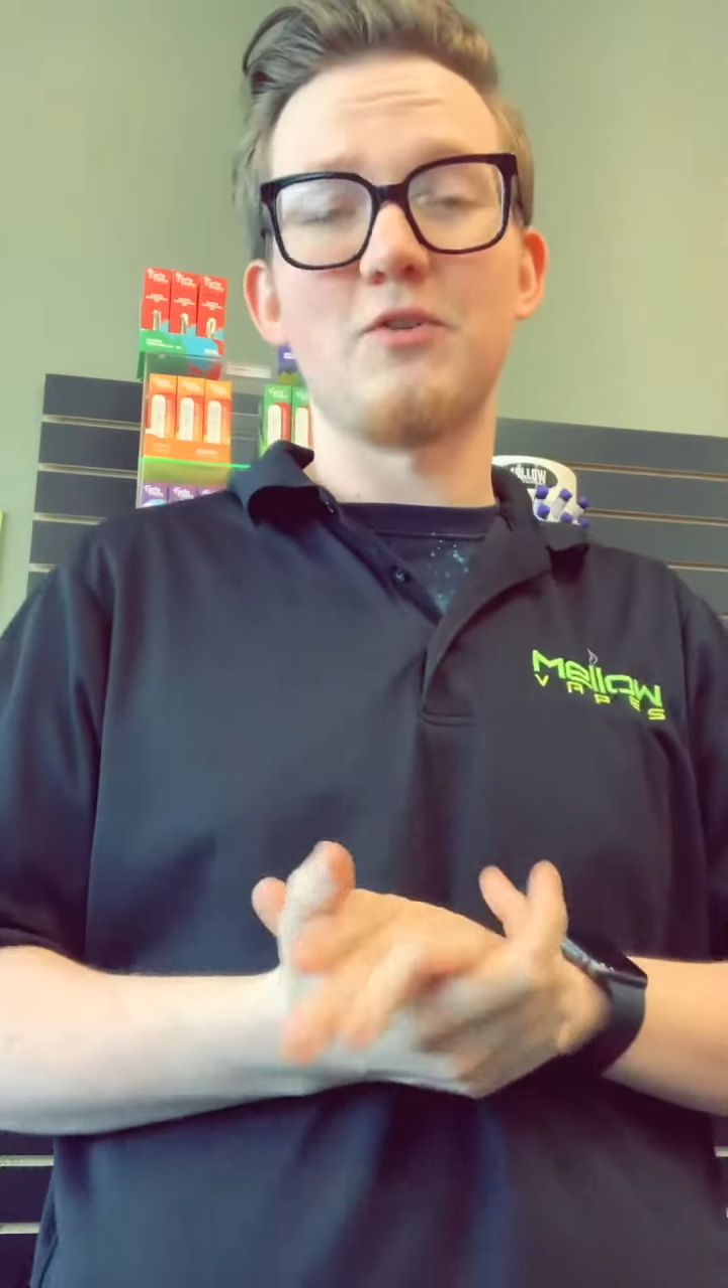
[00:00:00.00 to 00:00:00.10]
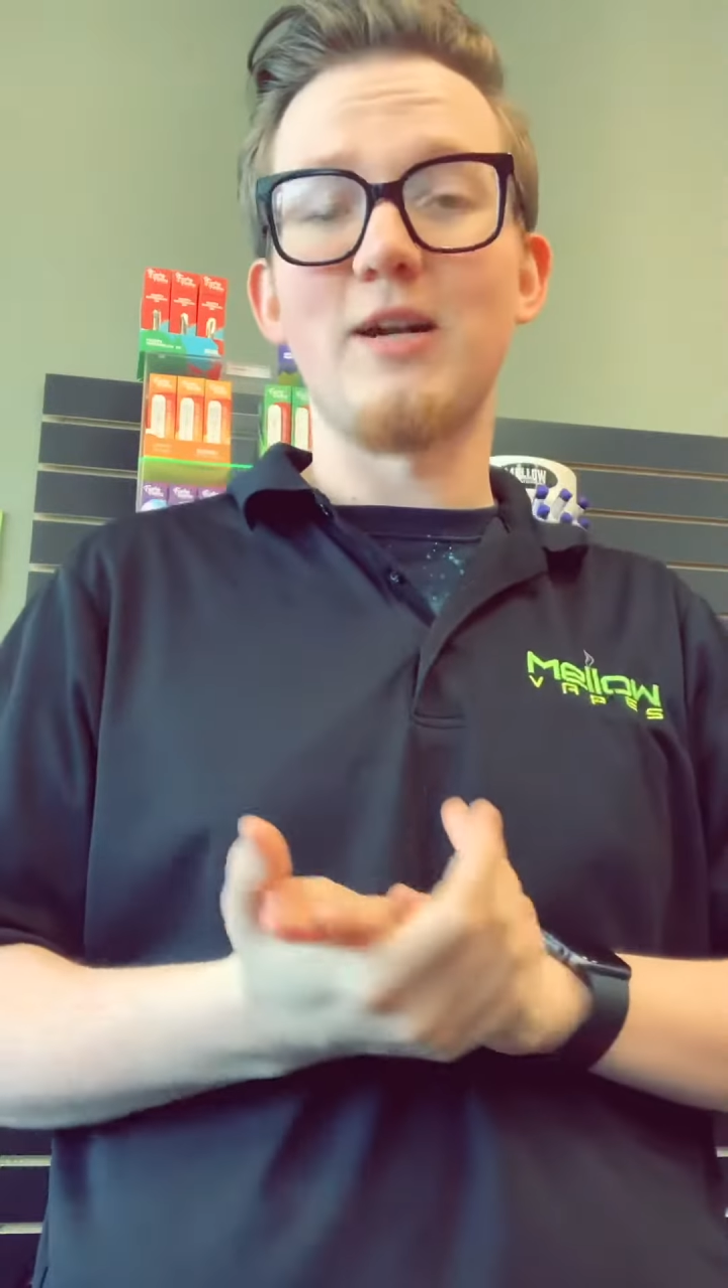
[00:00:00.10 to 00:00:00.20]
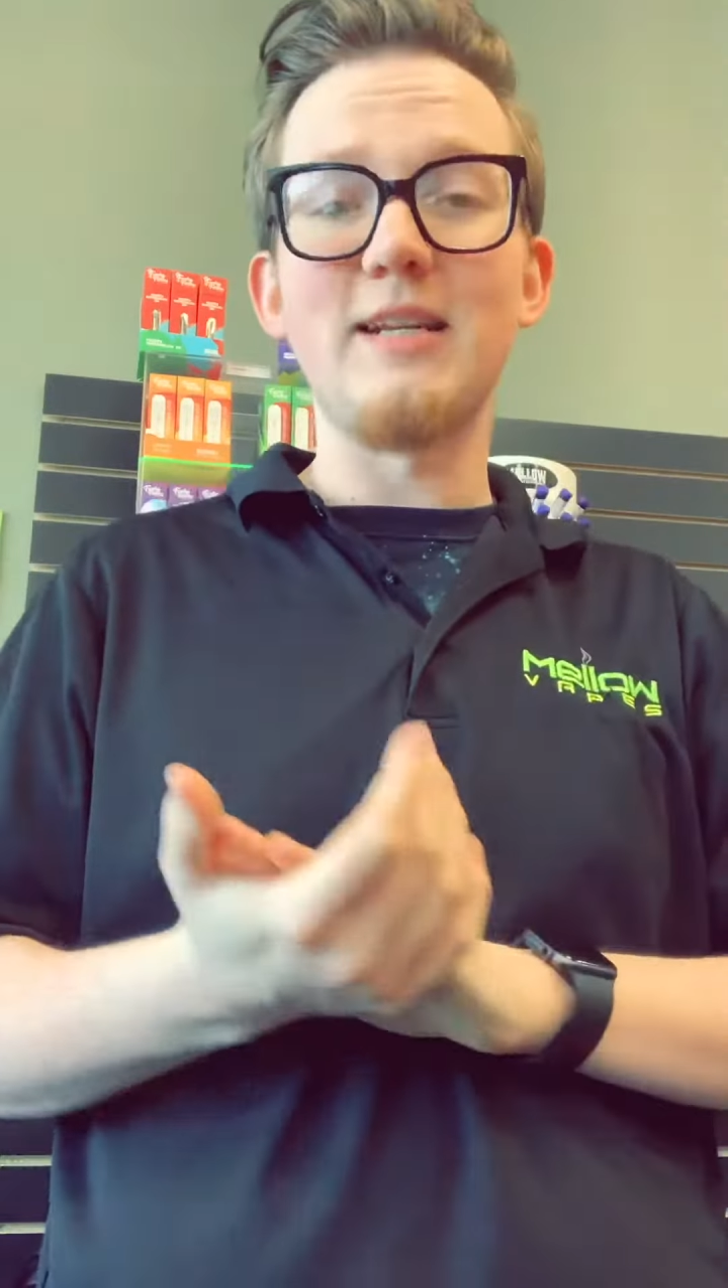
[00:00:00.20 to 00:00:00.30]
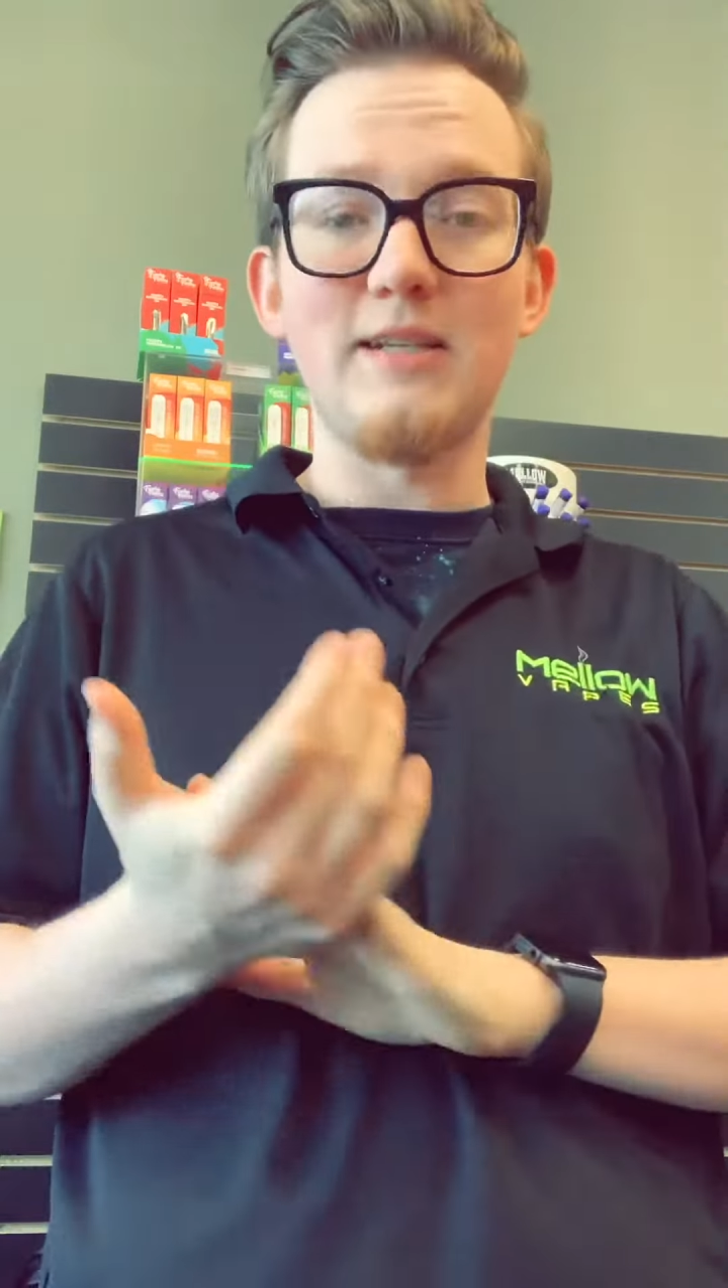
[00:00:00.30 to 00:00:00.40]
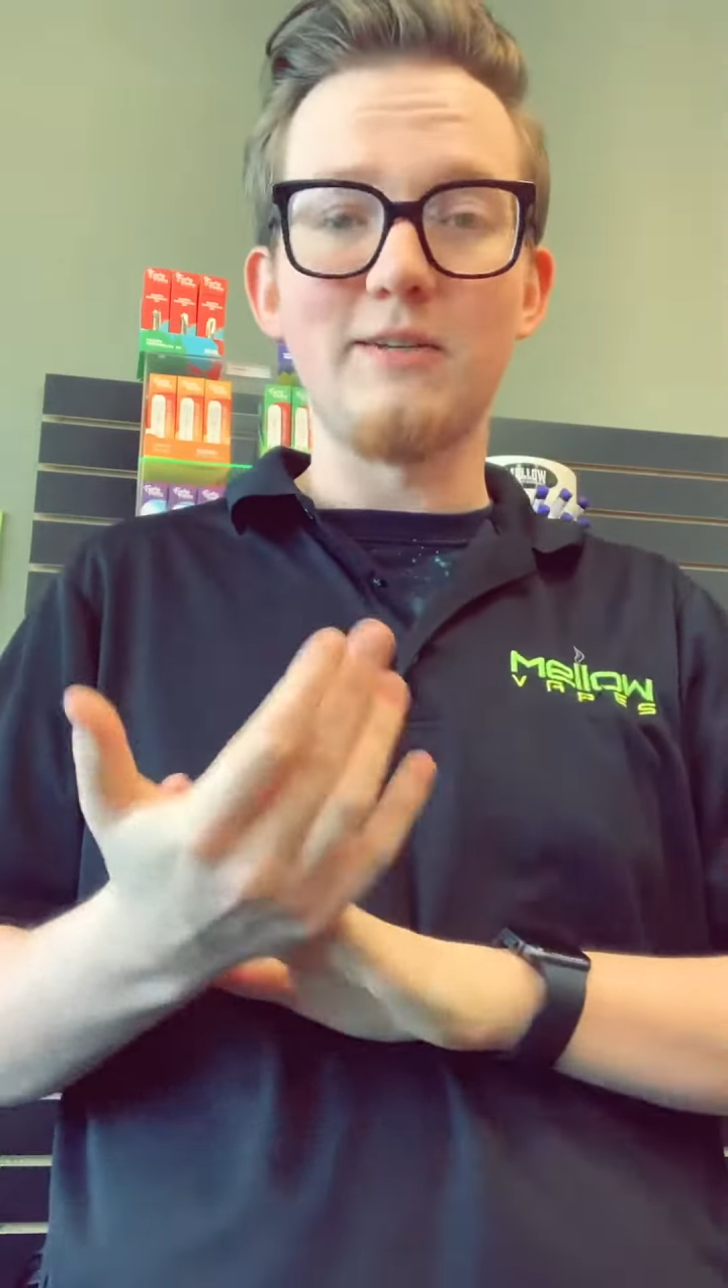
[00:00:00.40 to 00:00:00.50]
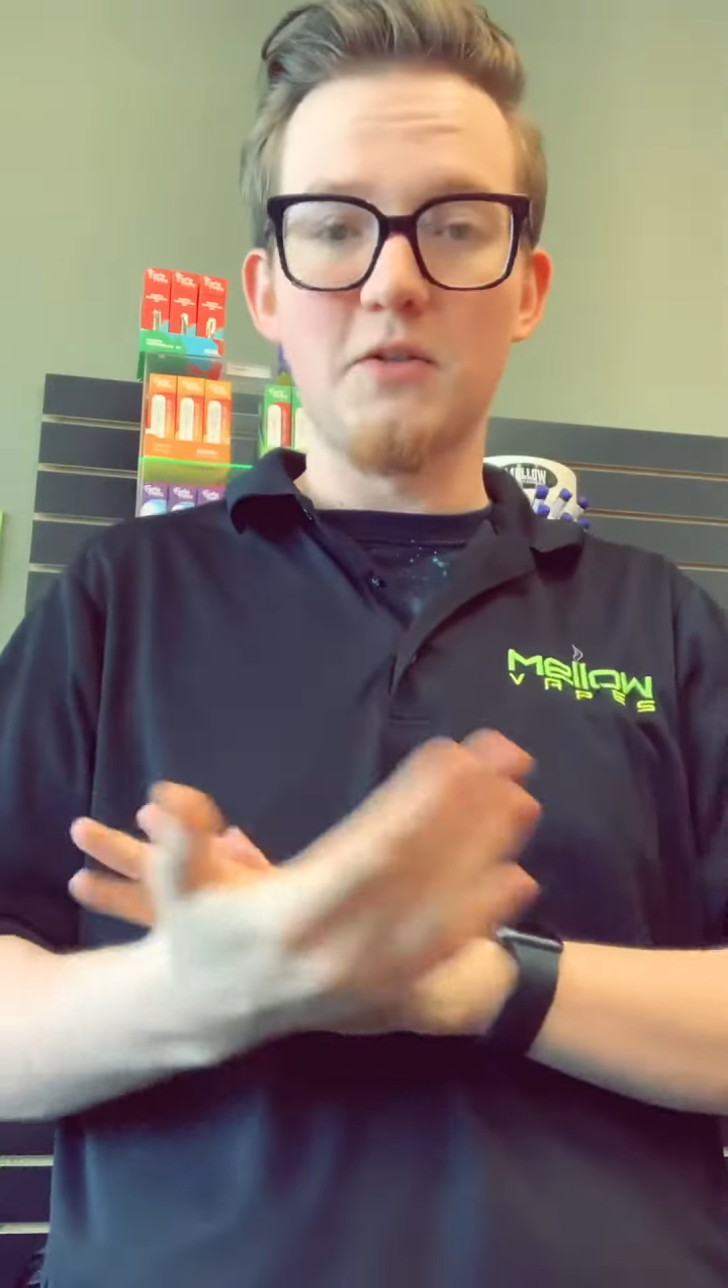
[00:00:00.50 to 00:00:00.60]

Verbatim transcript: great deal